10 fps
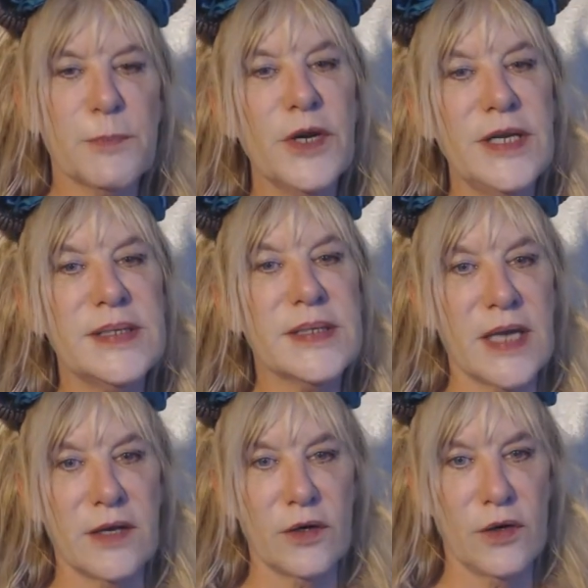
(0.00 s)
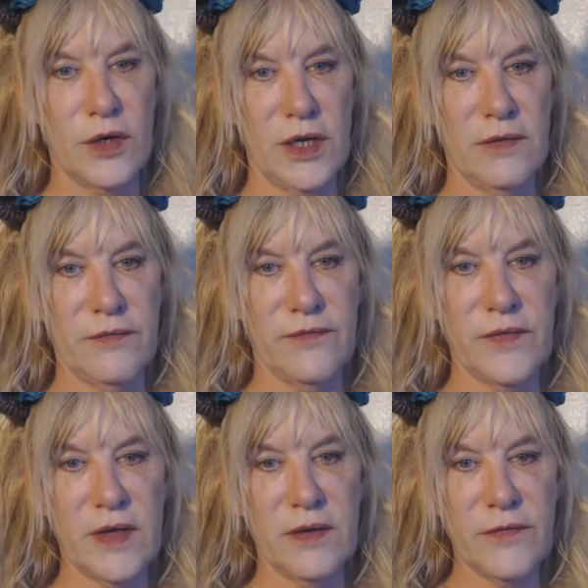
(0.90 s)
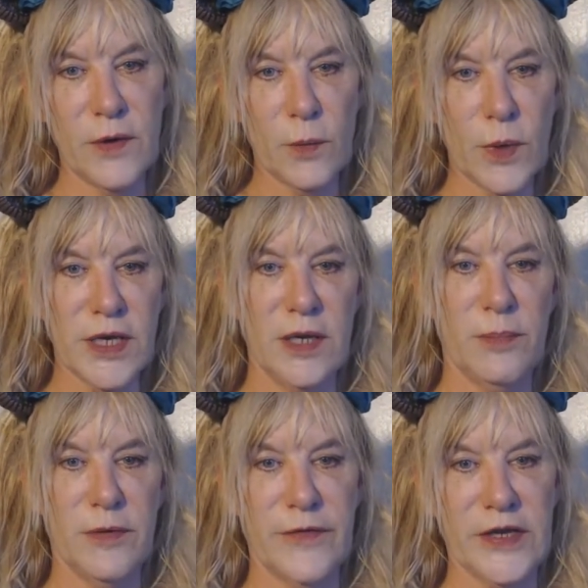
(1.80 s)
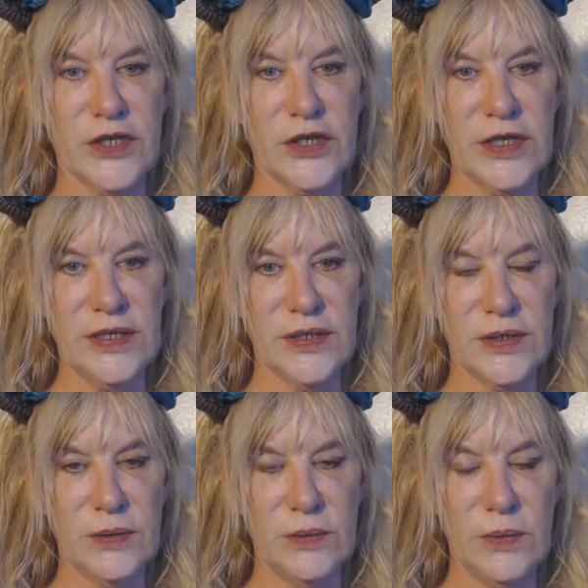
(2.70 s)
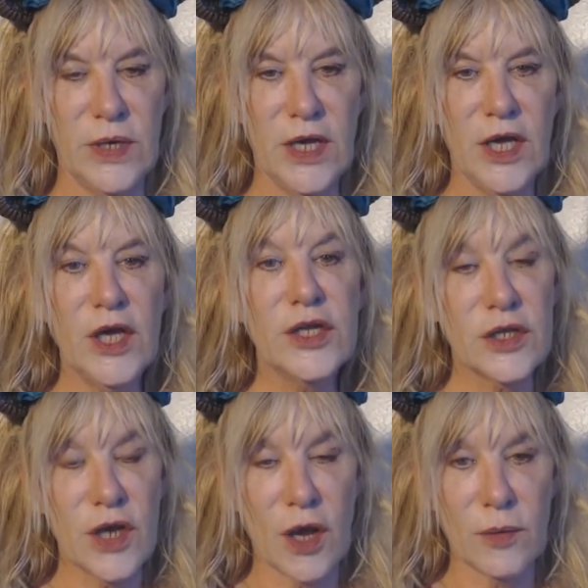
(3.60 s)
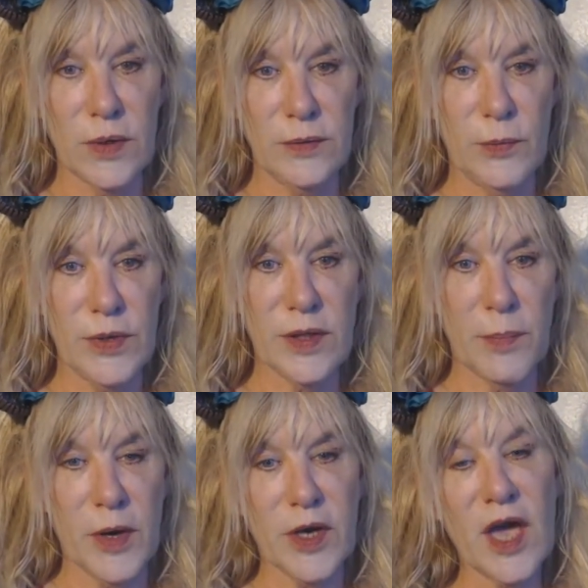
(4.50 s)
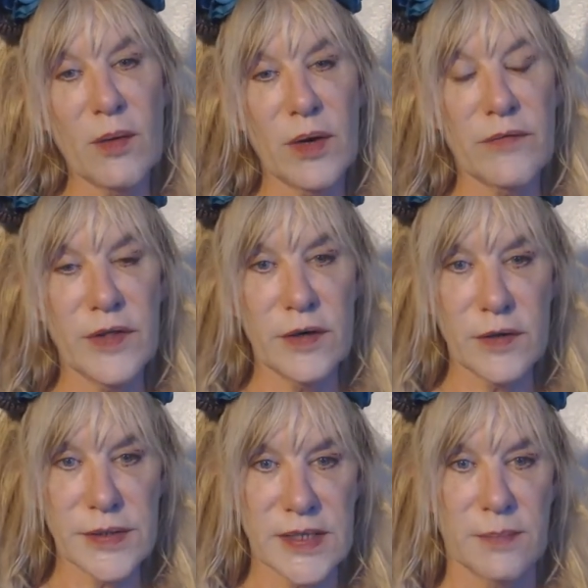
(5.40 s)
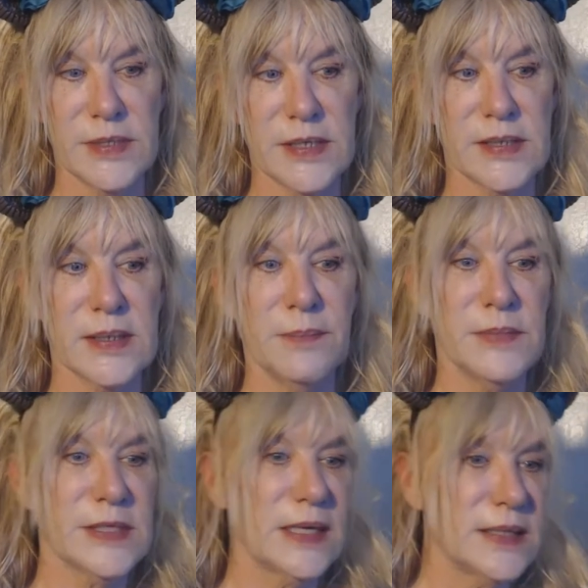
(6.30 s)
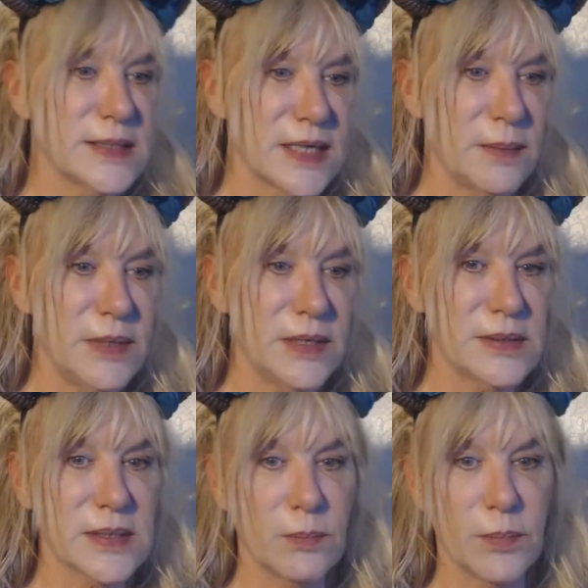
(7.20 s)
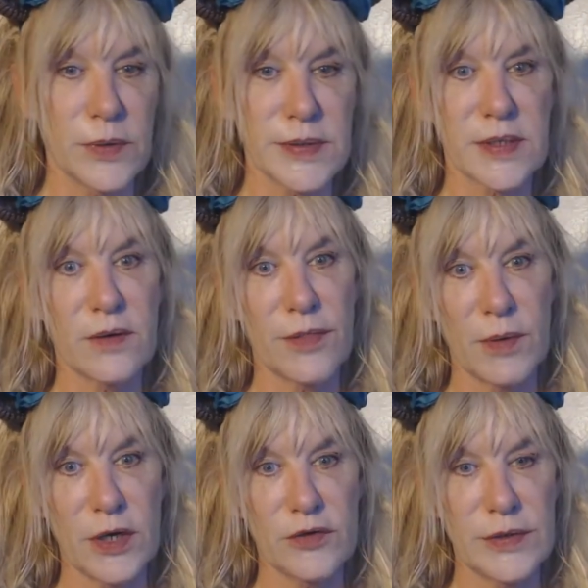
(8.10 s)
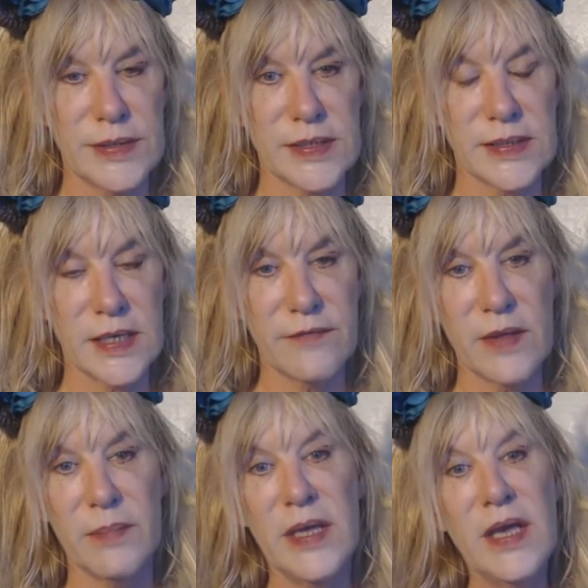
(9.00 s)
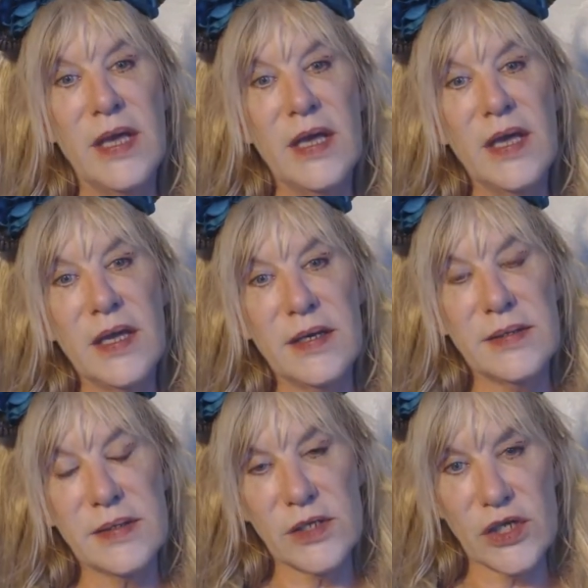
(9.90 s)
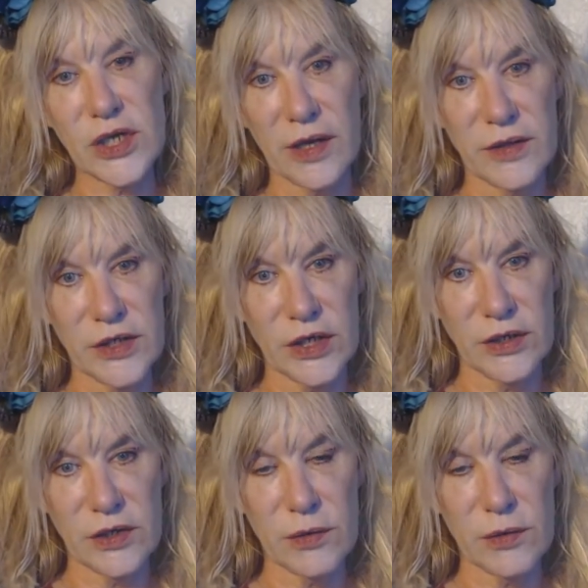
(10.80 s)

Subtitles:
pretty standard if you're working professionally to not read with the book. However, there are some systems like the Sabian symbols. There are 360 of them. It is challenging